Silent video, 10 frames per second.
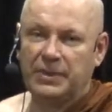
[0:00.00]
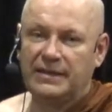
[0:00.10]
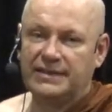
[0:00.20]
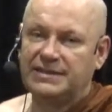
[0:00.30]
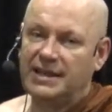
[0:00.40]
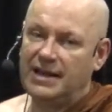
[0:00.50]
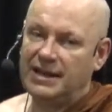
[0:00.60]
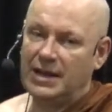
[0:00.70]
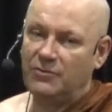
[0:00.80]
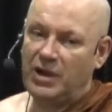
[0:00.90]
This is the
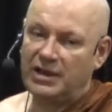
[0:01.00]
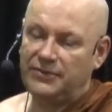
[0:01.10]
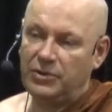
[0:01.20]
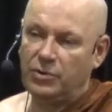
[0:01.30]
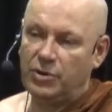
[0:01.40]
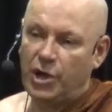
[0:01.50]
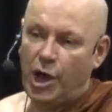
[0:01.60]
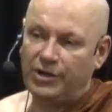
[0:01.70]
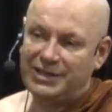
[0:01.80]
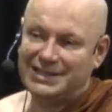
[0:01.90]
idea of right view.
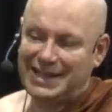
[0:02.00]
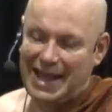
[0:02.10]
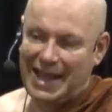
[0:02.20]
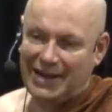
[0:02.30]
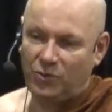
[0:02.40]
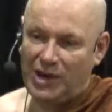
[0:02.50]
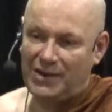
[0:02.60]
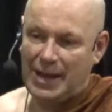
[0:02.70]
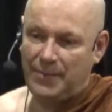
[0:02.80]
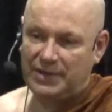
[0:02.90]
Understand where
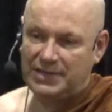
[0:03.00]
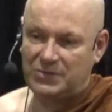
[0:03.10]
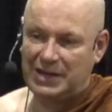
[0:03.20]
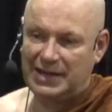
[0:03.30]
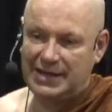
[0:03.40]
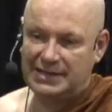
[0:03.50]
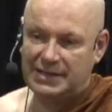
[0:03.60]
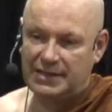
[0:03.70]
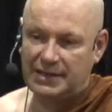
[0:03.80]
happiness really is.